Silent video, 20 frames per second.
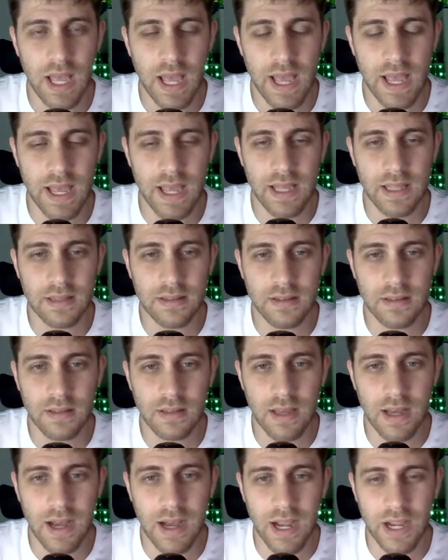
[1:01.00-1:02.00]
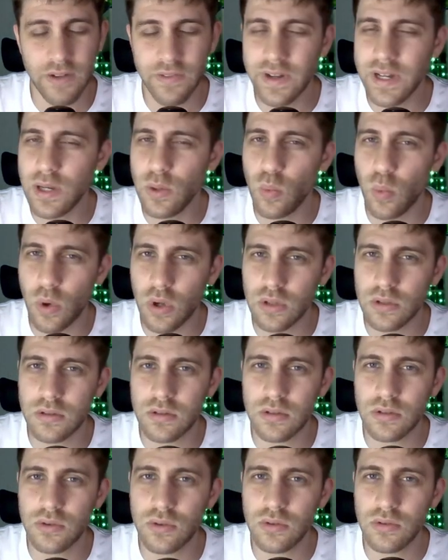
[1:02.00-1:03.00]
and I really
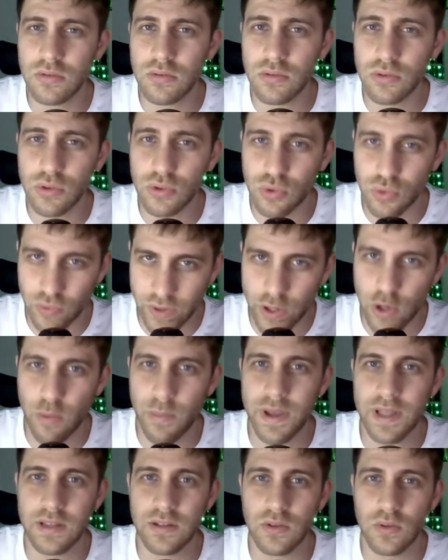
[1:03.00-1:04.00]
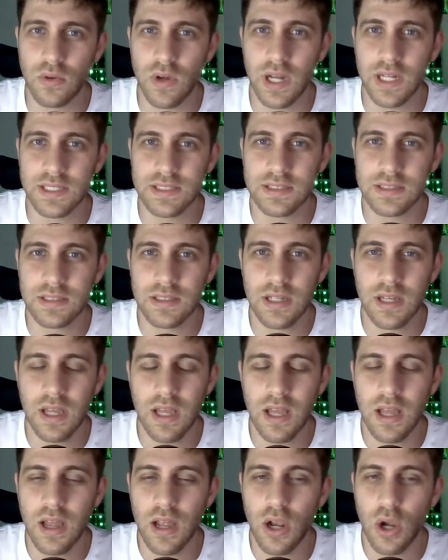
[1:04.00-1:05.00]
want to recommend you guys
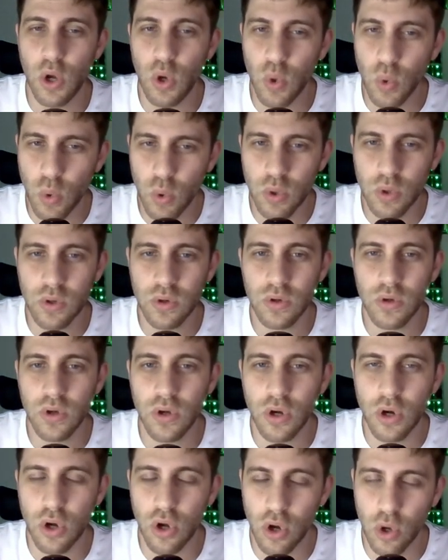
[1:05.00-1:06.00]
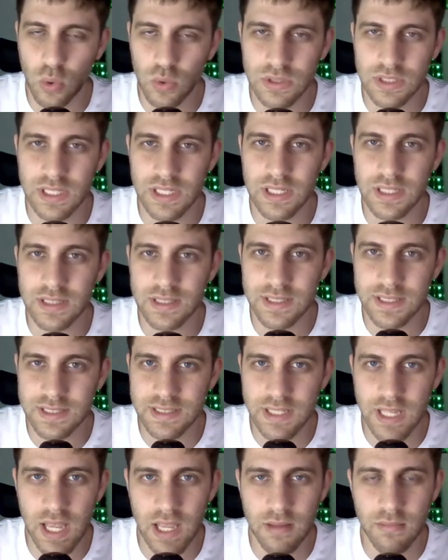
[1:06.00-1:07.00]
look closely this
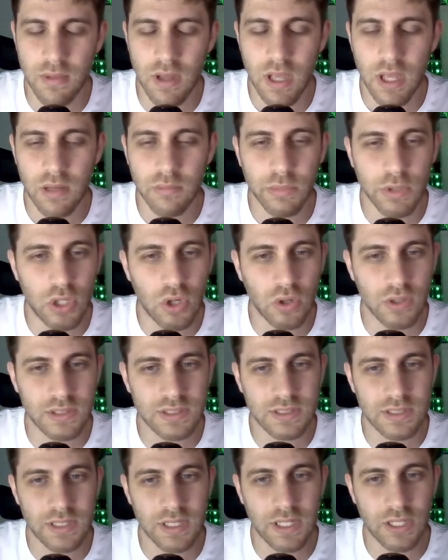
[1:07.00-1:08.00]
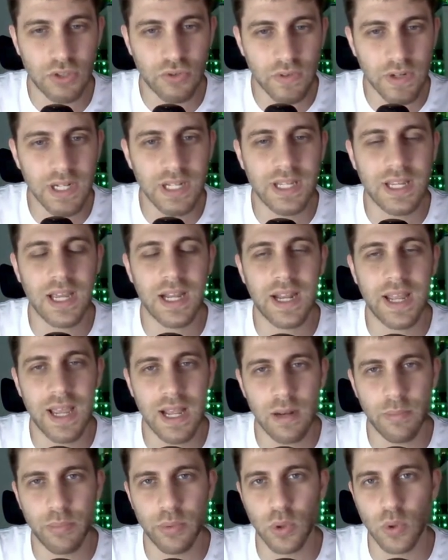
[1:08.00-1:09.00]
game, because it really can
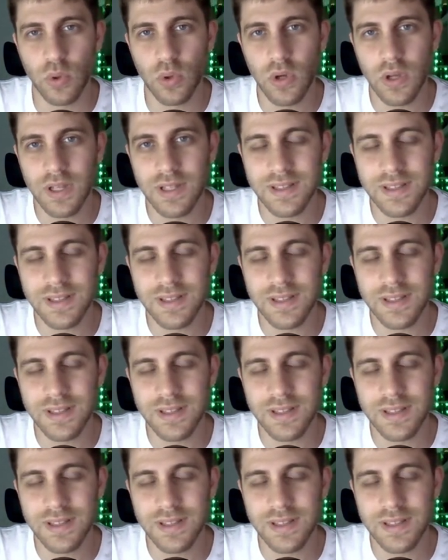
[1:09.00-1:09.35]
help you